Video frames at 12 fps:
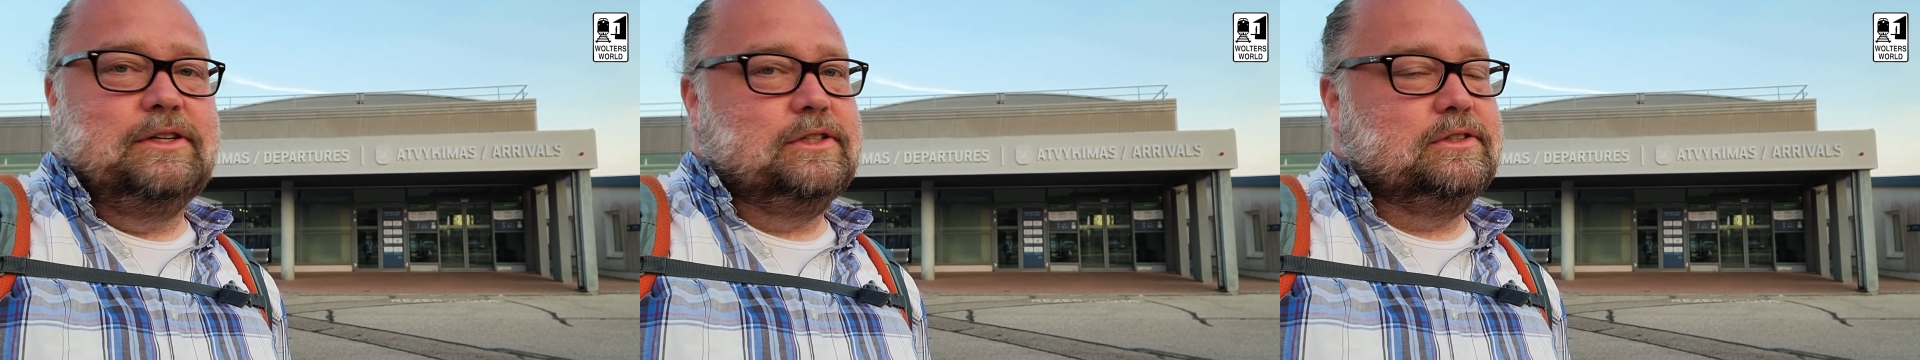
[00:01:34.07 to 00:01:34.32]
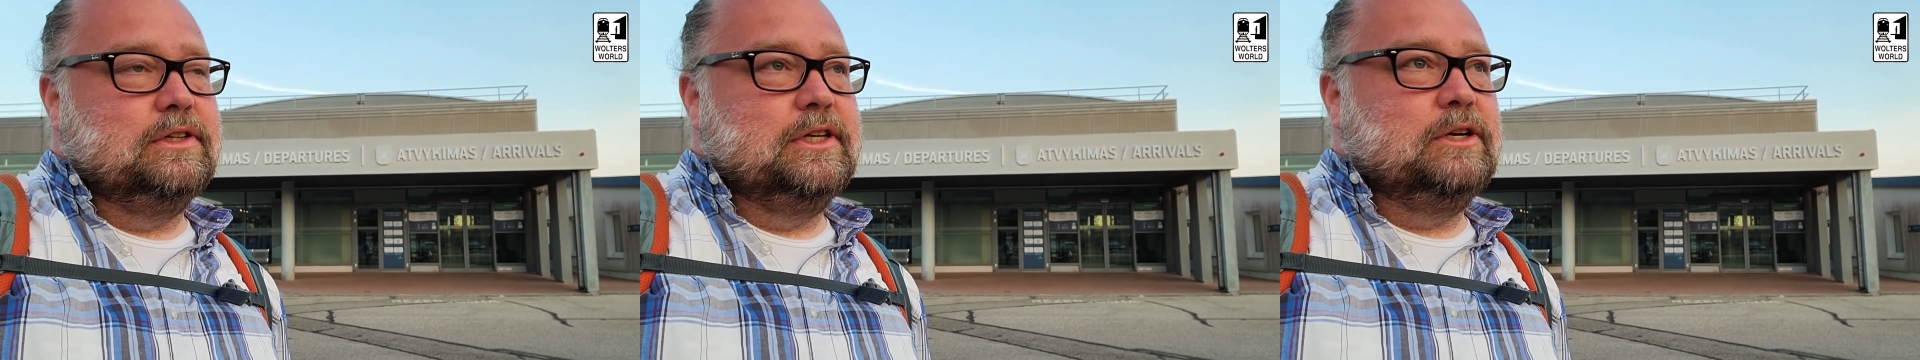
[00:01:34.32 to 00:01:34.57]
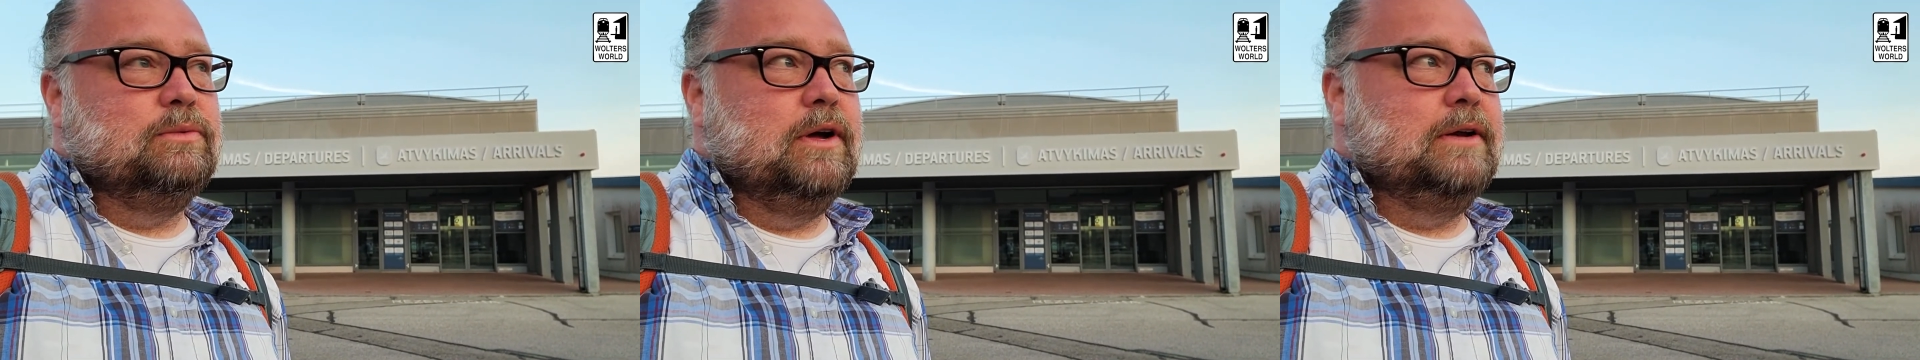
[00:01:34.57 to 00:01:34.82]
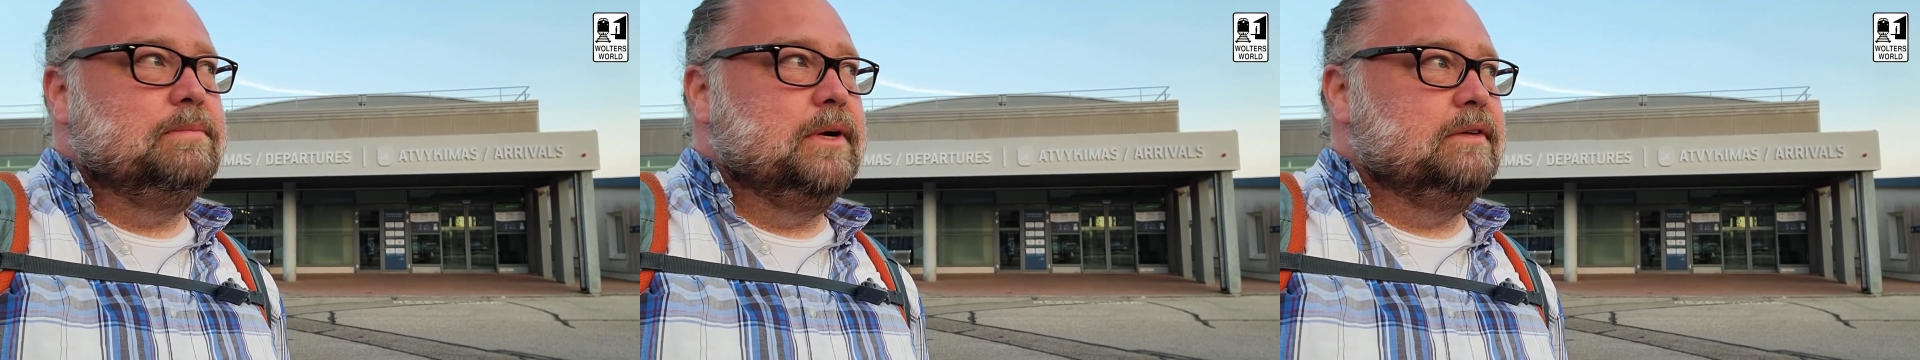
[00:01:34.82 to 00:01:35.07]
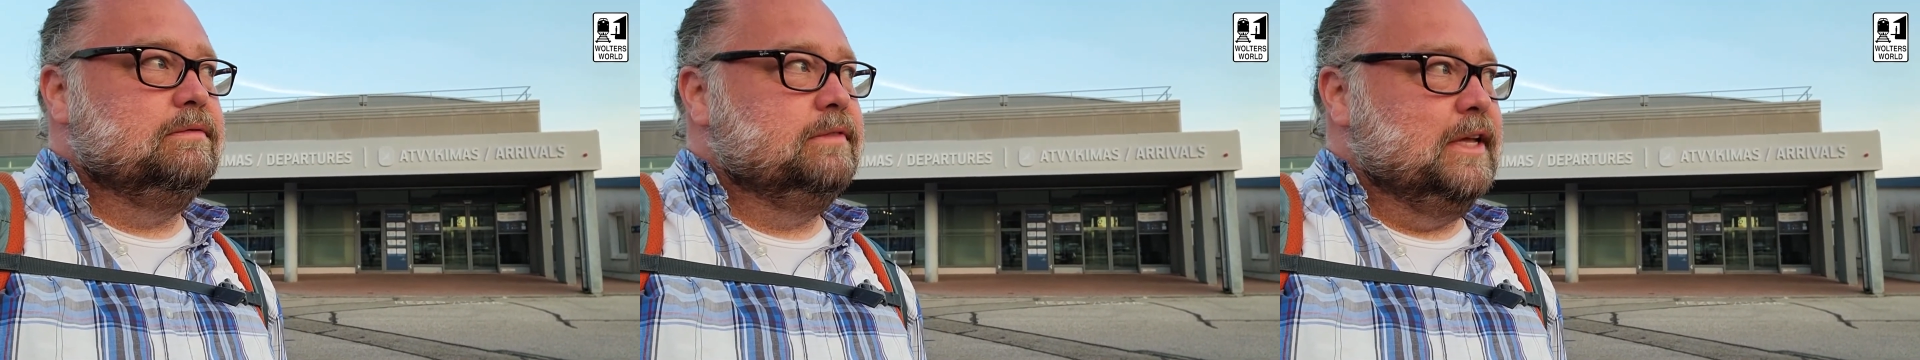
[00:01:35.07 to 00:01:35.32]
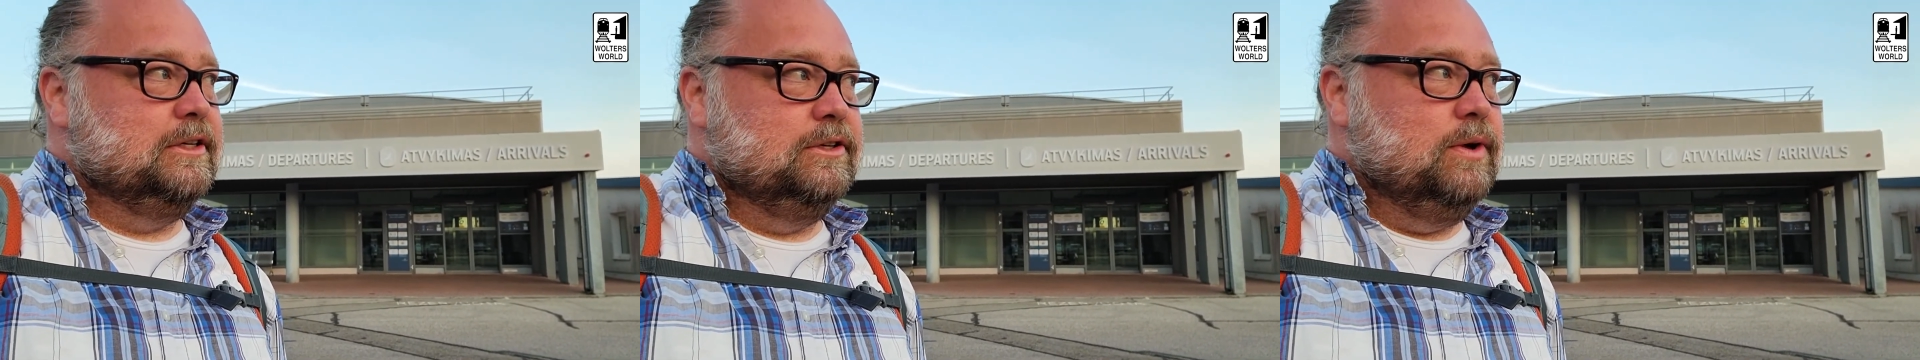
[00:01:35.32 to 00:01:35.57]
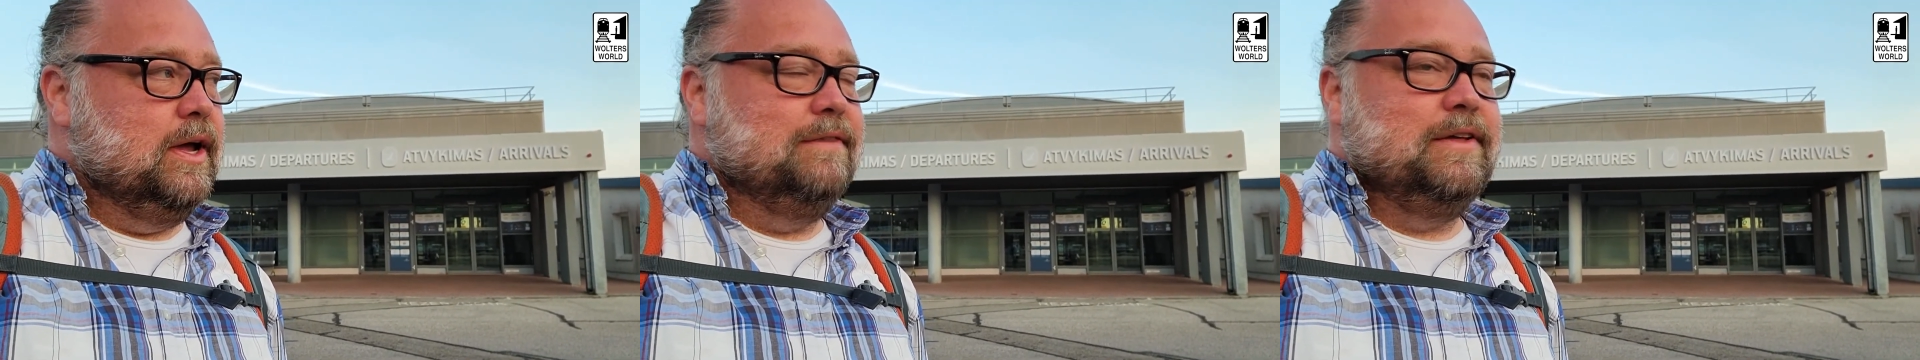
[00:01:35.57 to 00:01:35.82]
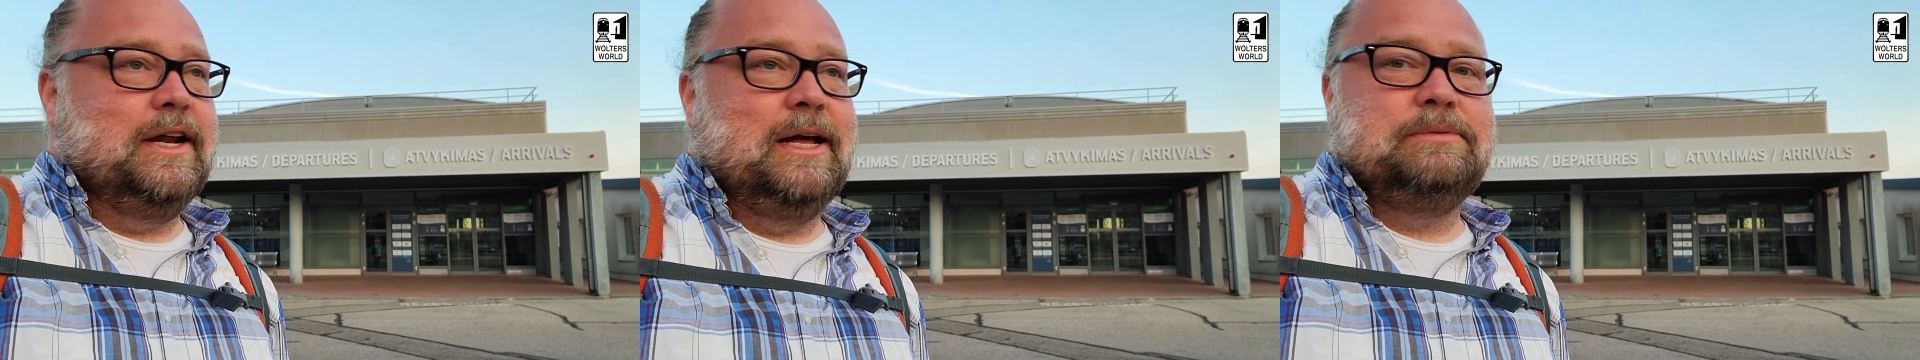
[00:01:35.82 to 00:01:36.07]
It's just a little one, but they do have
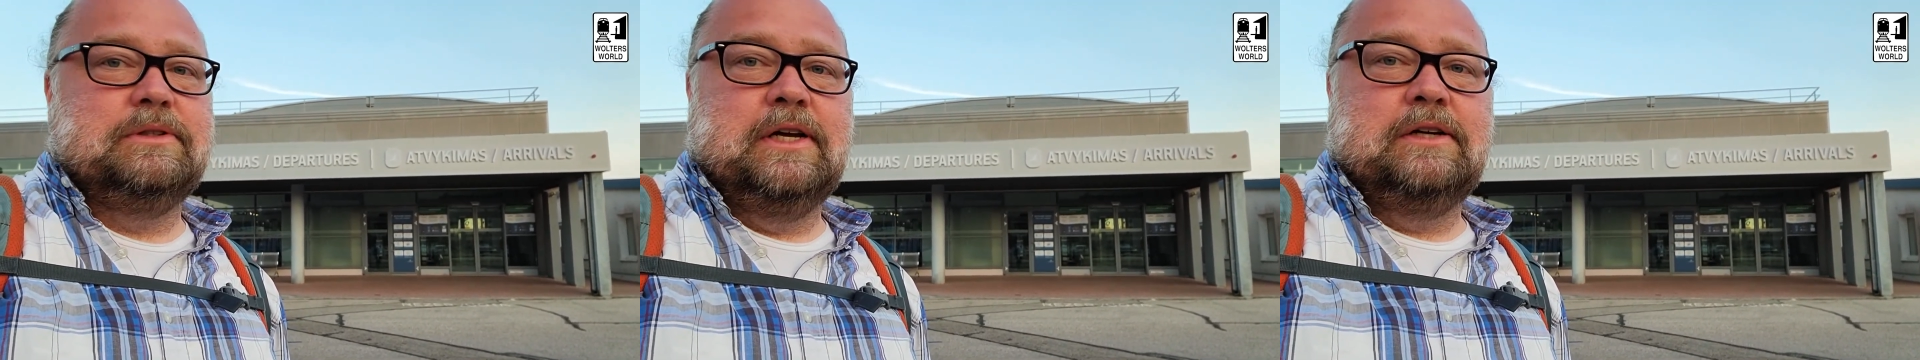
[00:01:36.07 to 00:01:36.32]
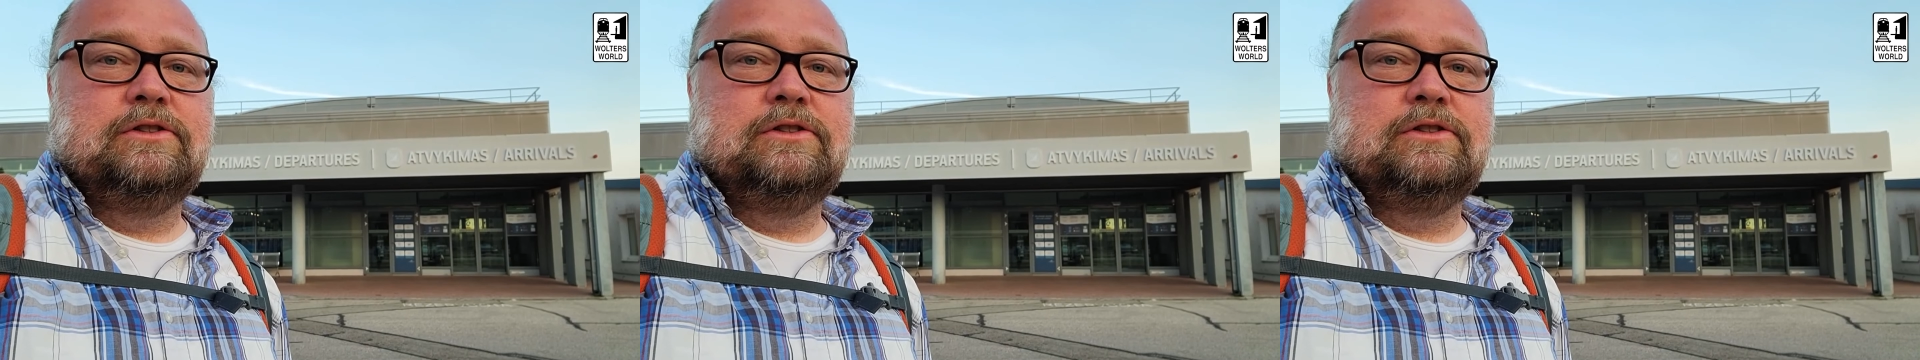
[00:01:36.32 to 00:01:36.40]
that option there,